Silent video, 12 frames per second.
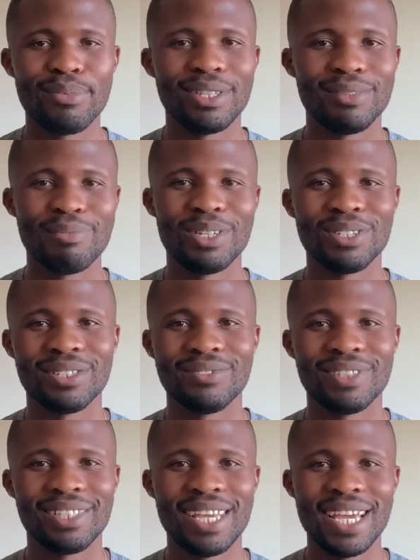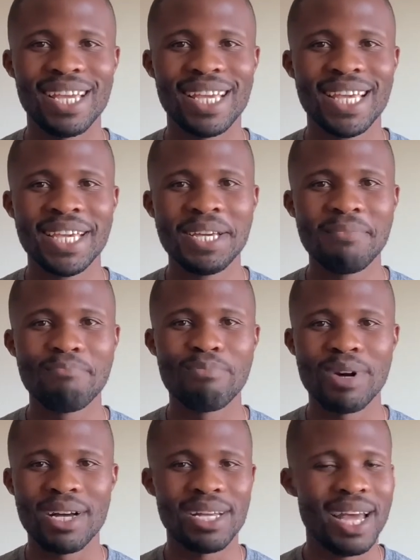the middle of the day,
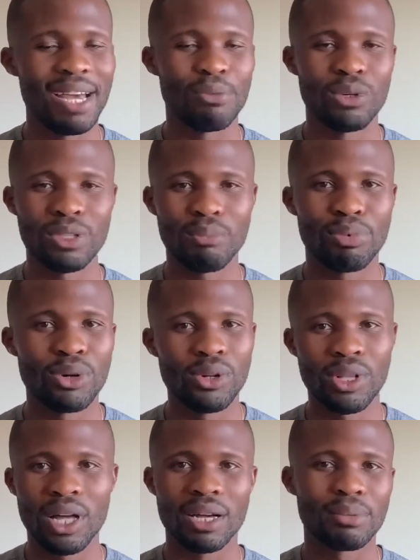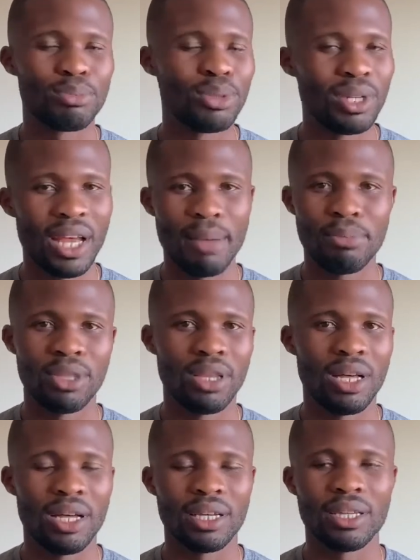but I wrote the prologue,
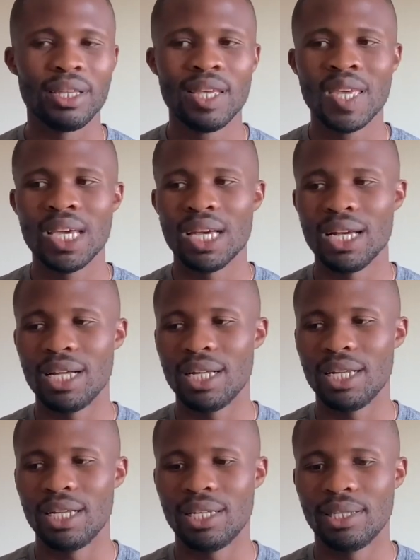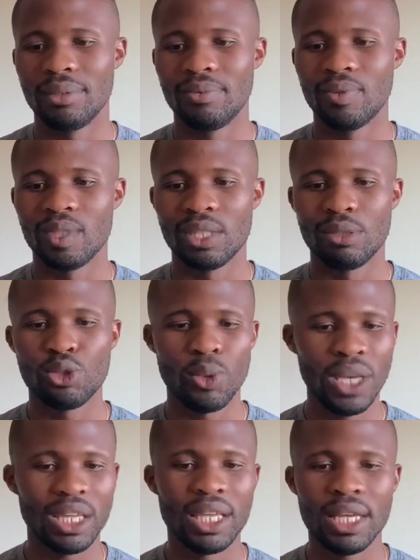epilogue, um,
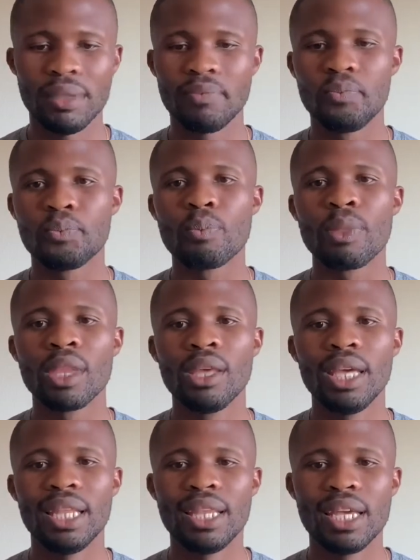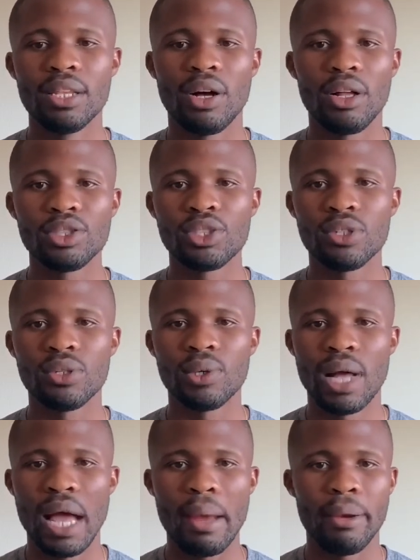tweaking it, and then also
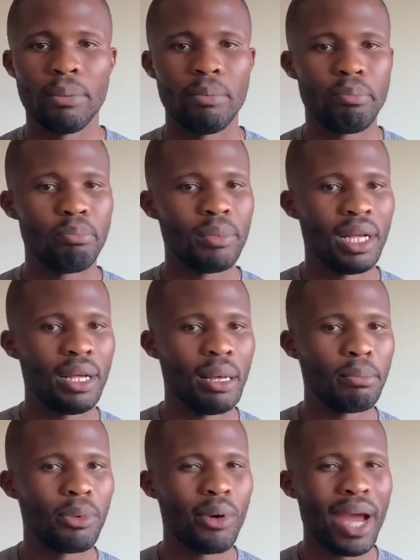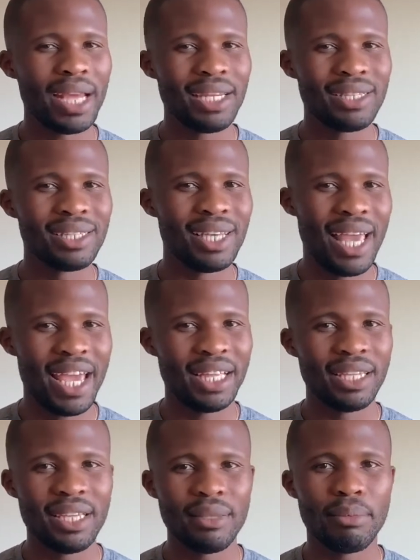I'm writing the
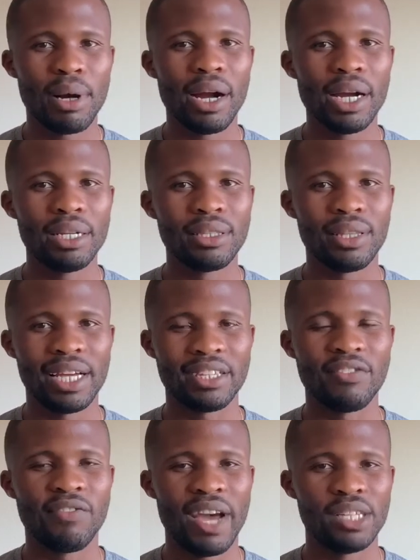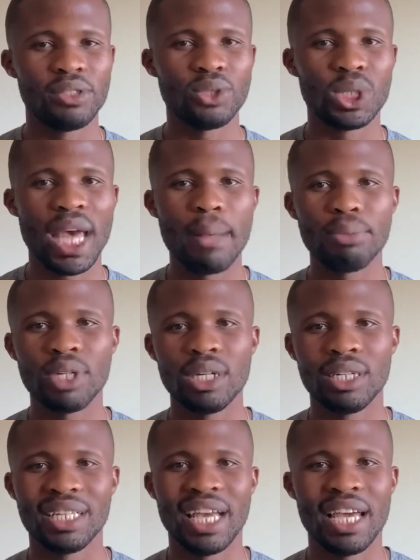ending part, like the final chapter
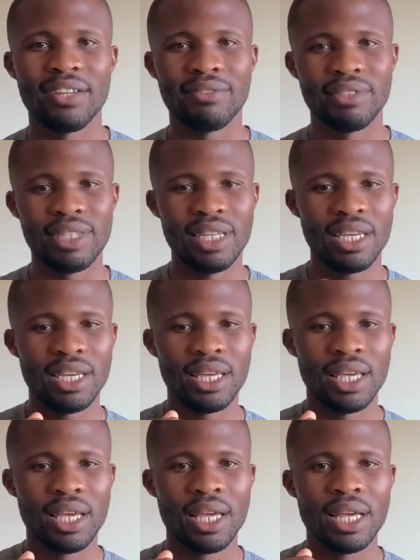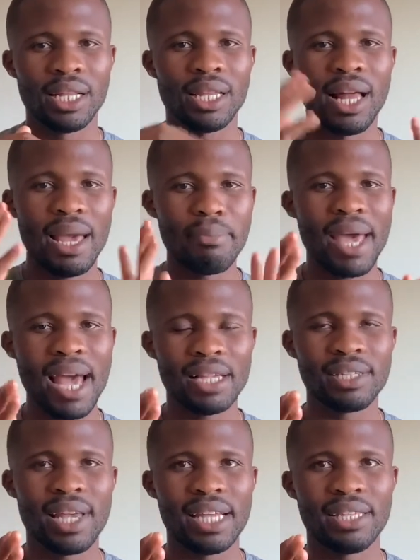and kind of the climax.
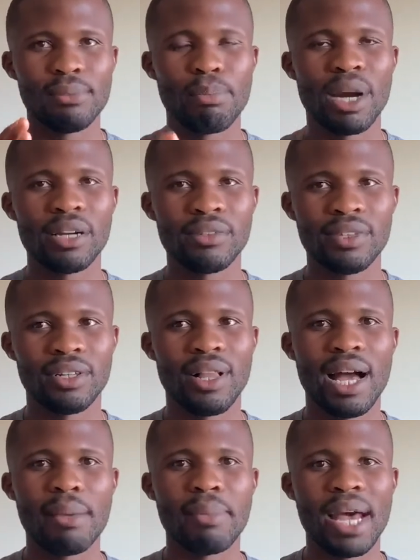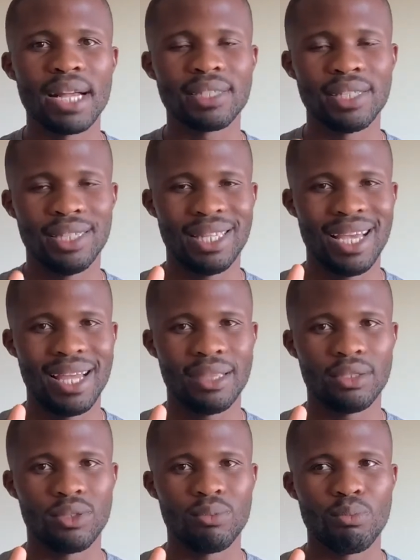I did part of the climax and then
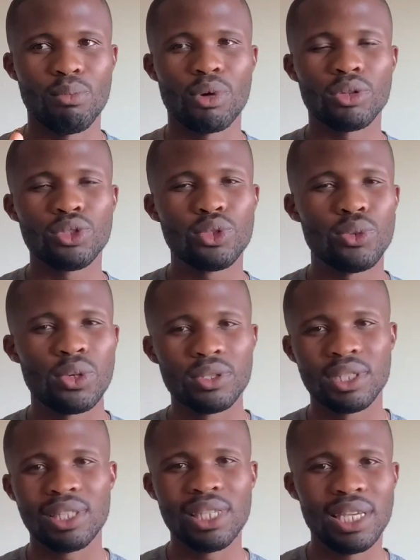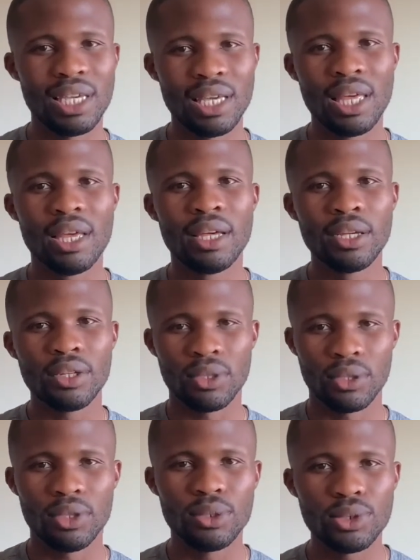more towards the
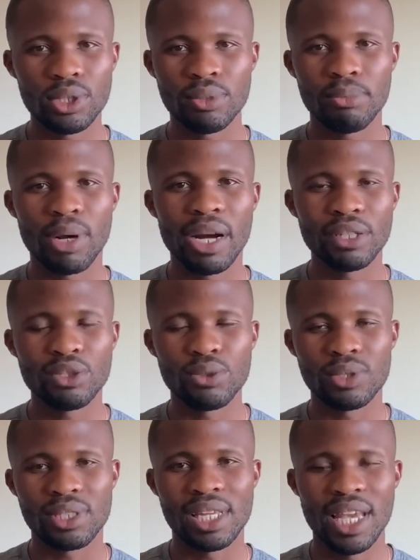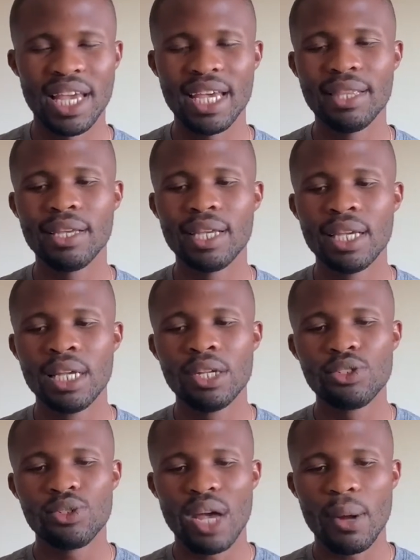conclusion part, towards the end.
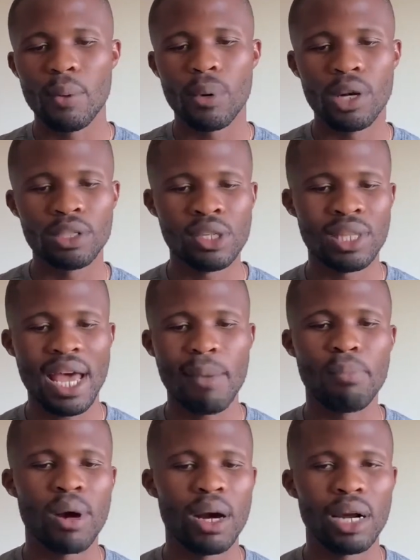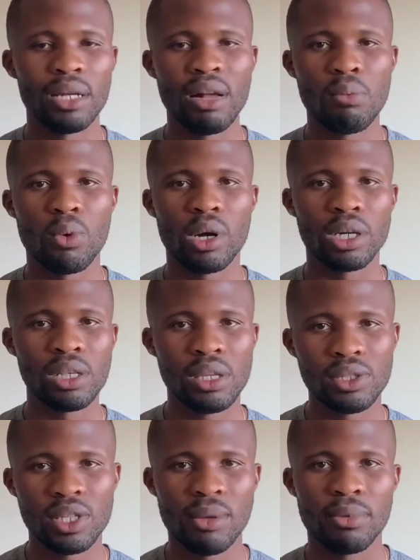So I worked on that part. I'm working on
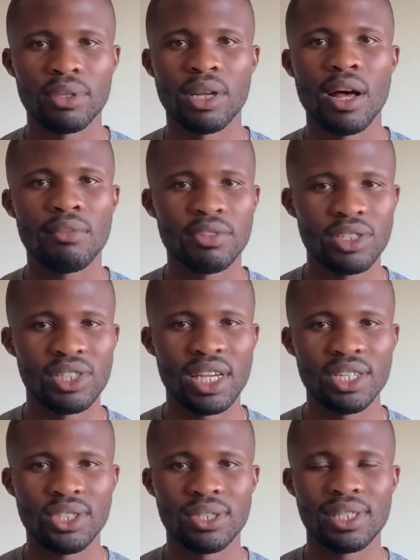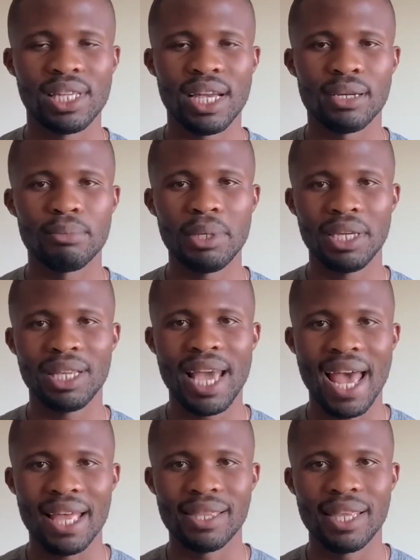some of the conversations that are being
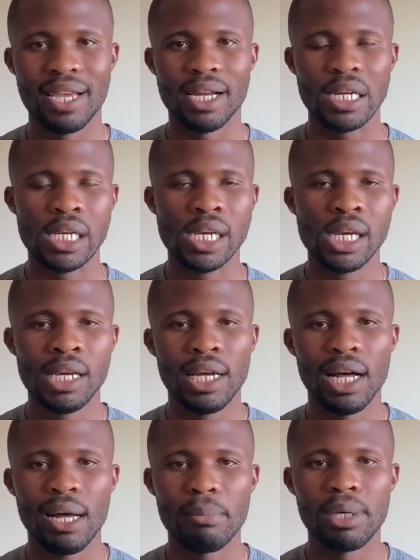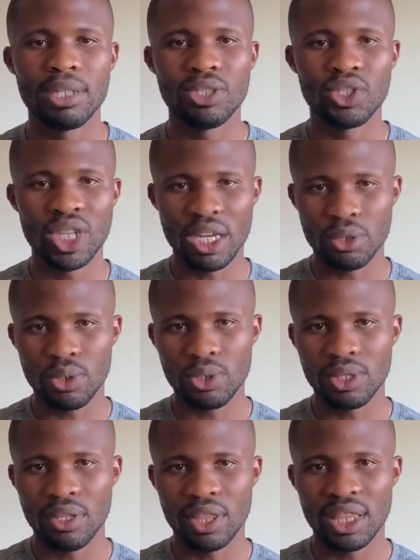had there. But in general,
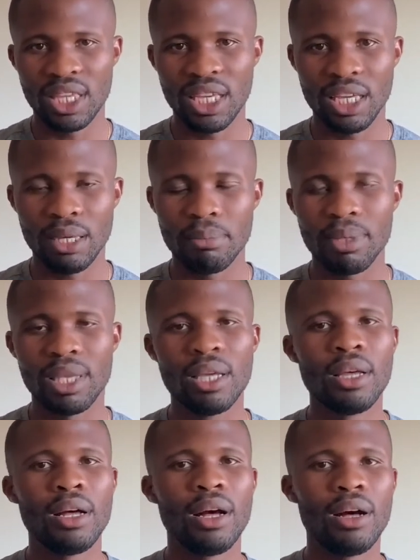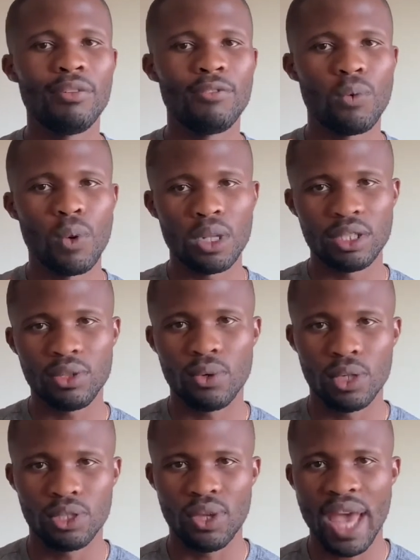the theme of what's
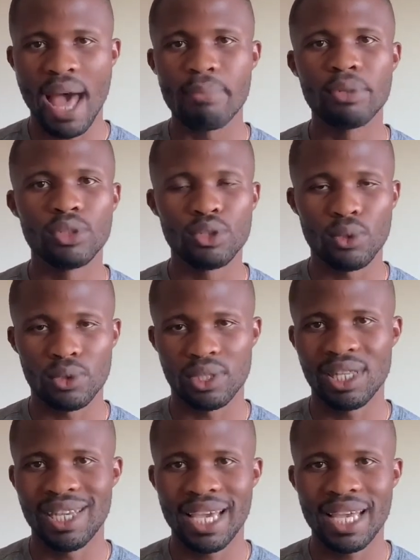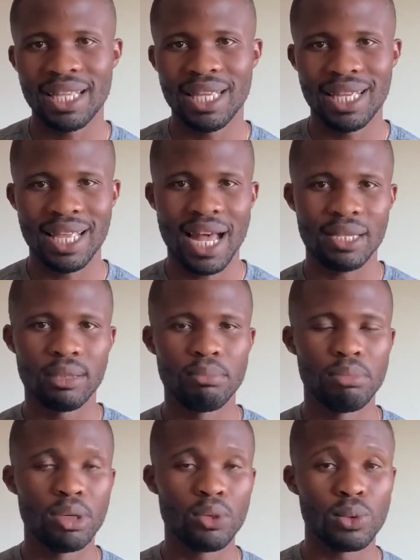going to happen towards the end and how the
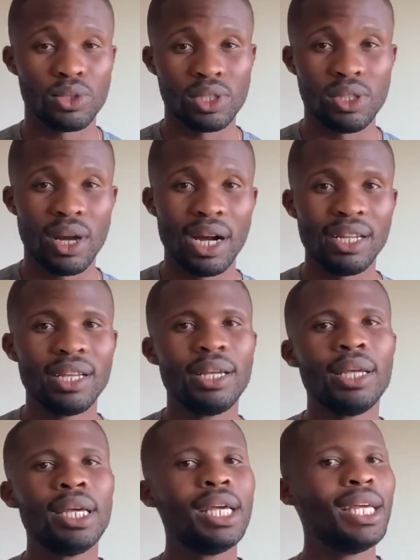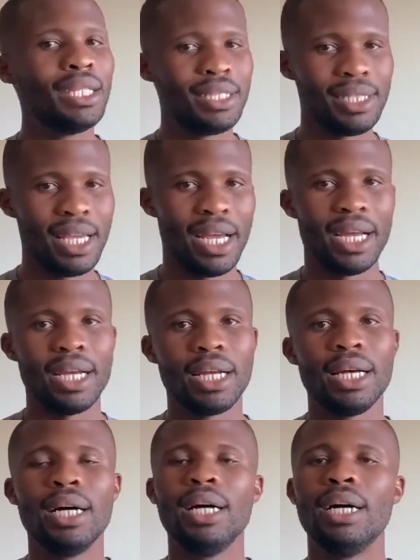book will start, it's there.
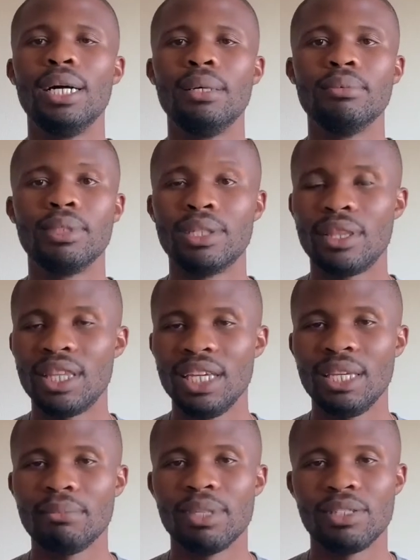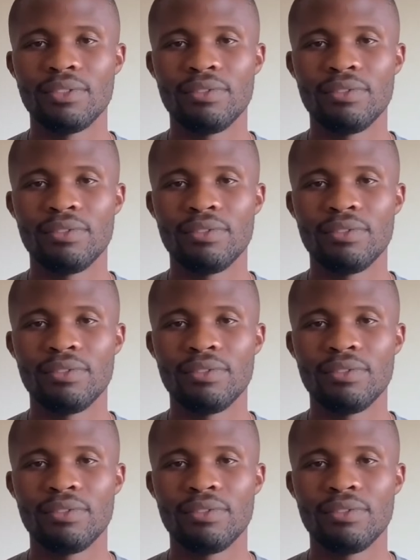The theme is,